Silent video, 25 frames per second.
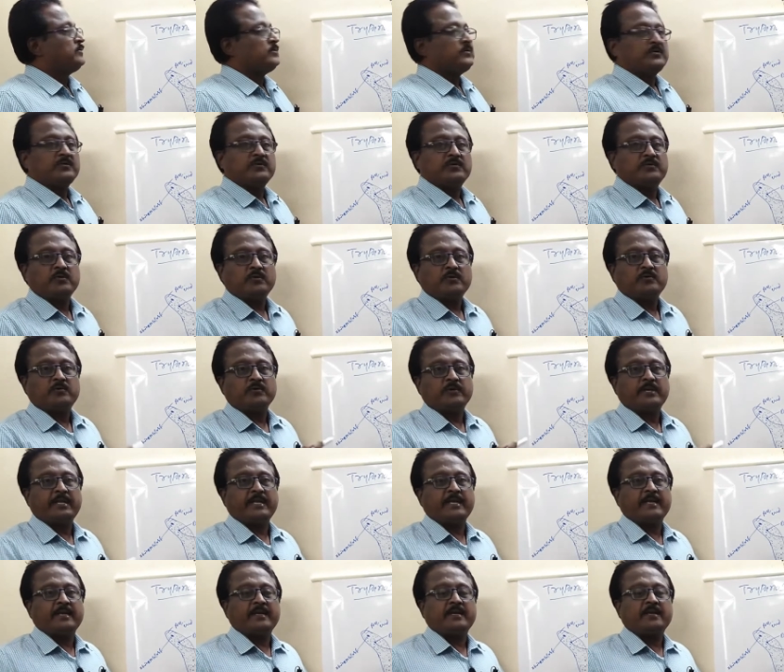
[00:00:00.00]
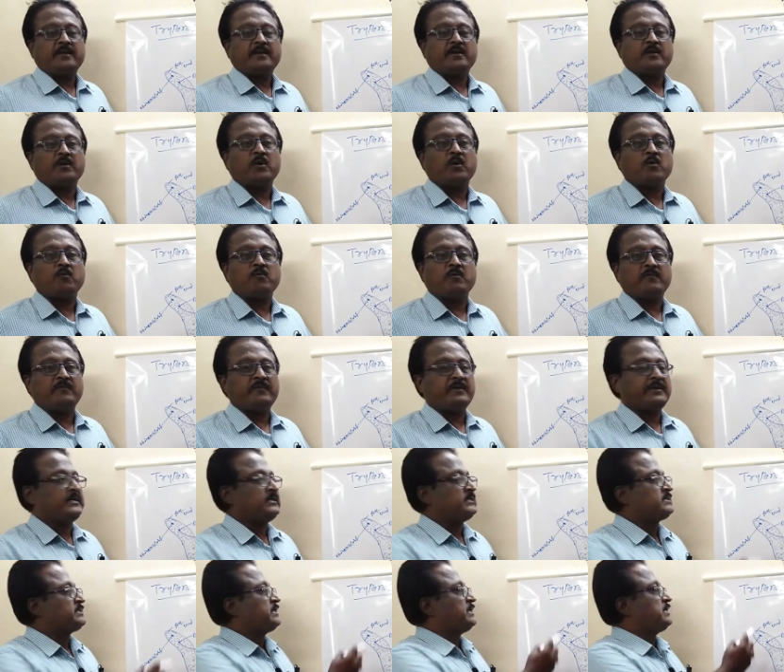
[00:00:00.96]
So today we will
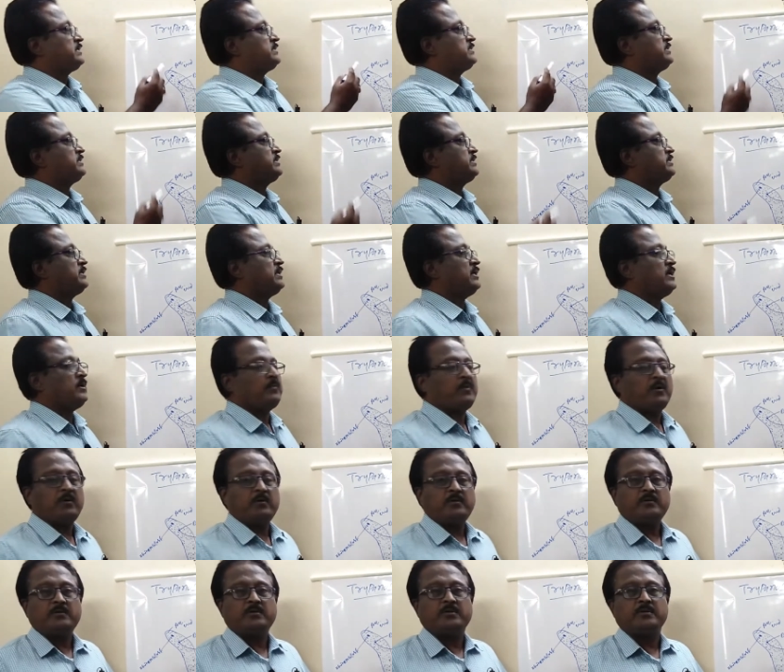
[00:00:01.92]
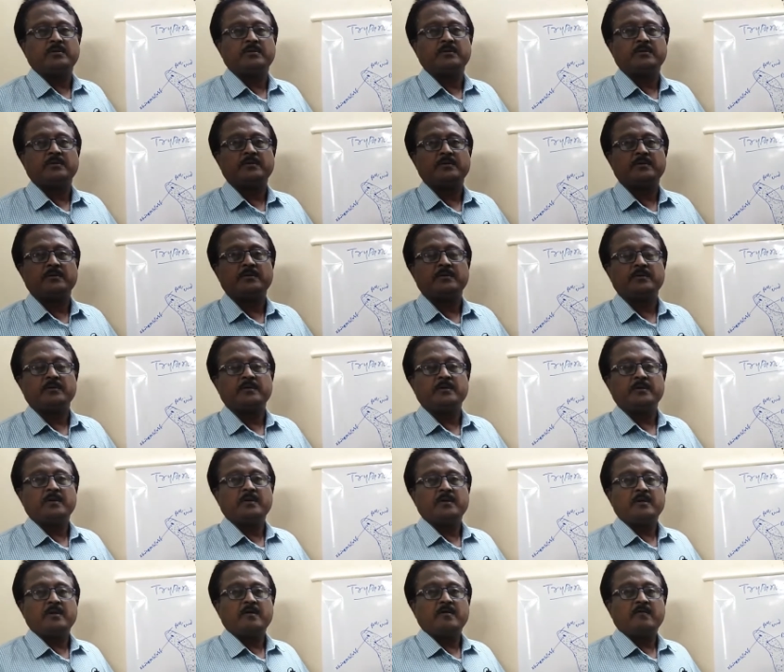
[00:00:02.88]
discuss about
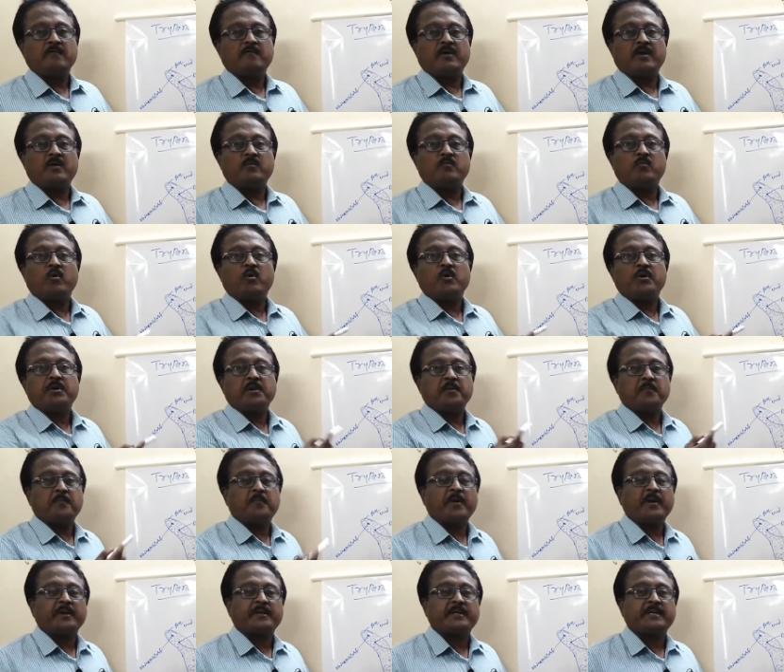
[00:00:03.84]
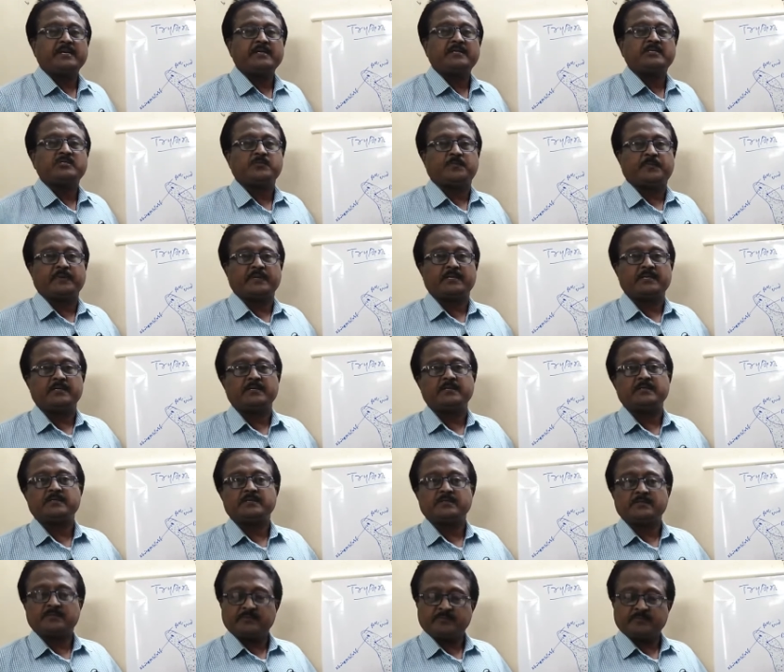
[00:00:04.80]
one more important
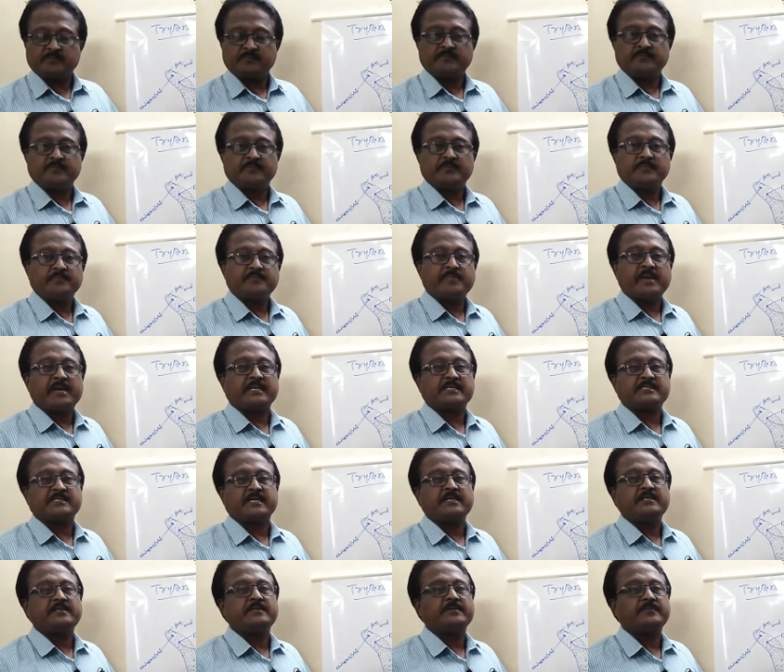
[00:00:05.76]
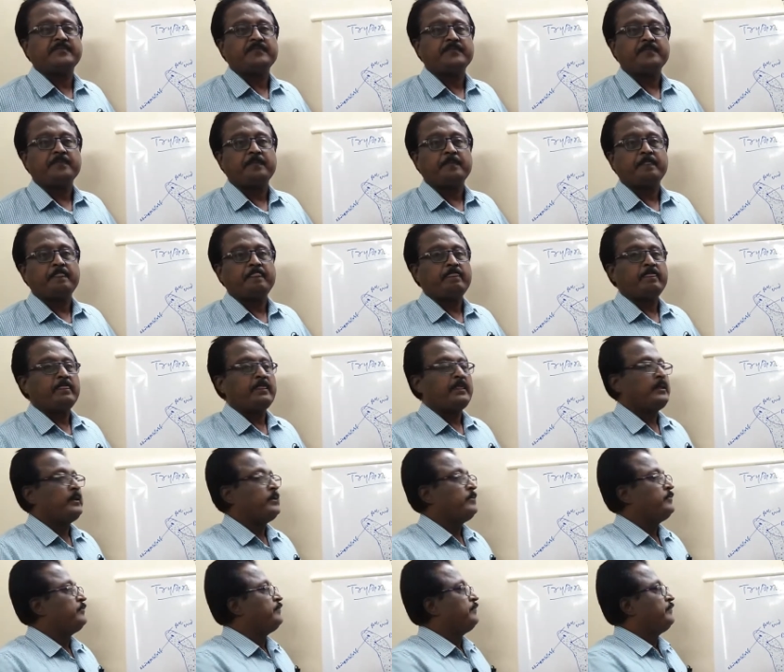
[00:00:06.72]
parasite,
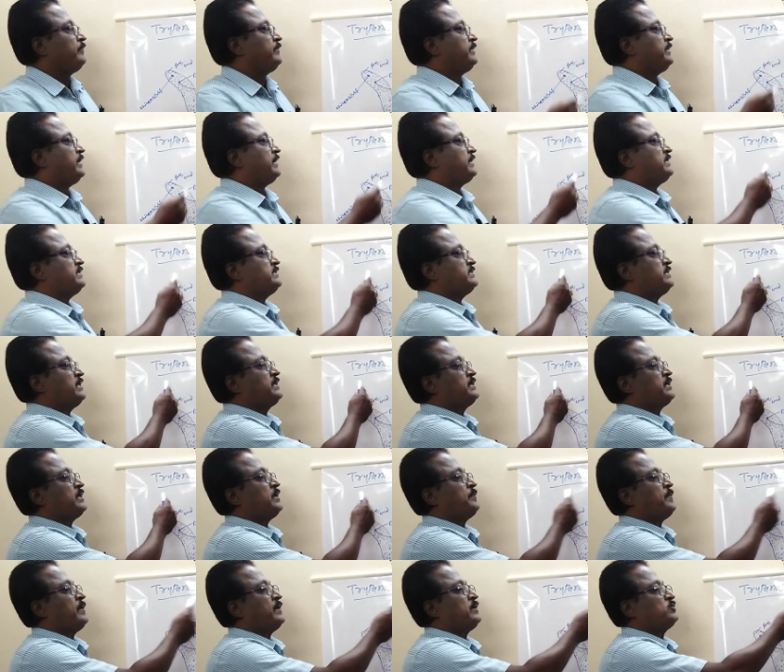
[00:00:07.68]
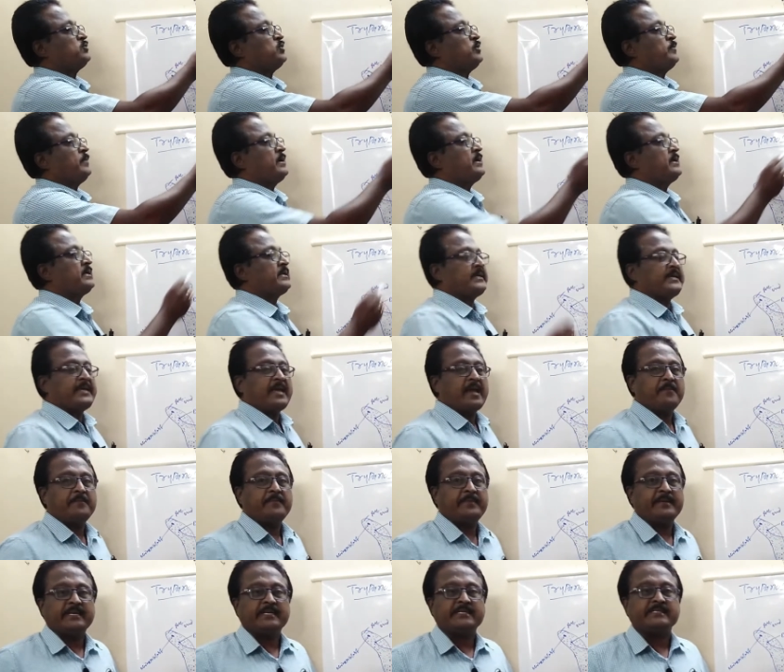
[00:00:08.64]
that is the Trypanosoma
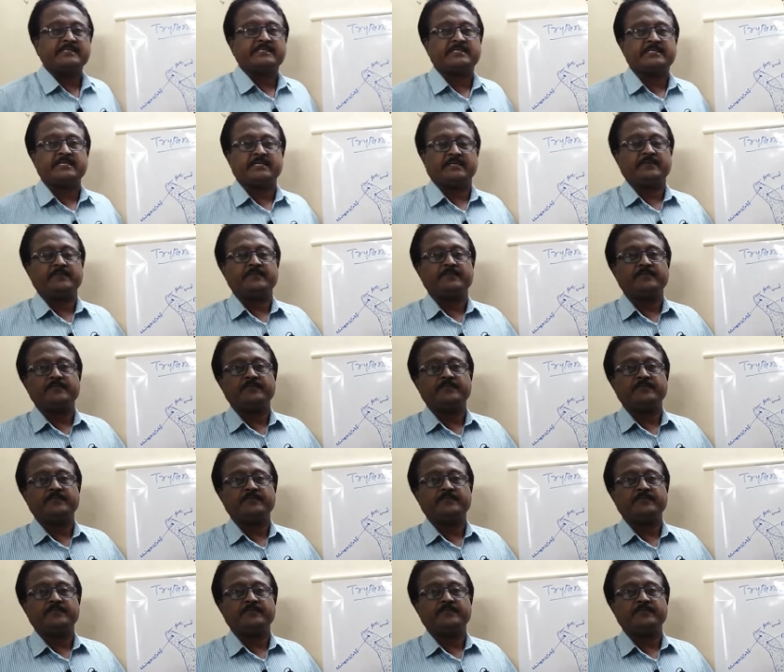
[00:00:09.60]
gambiense.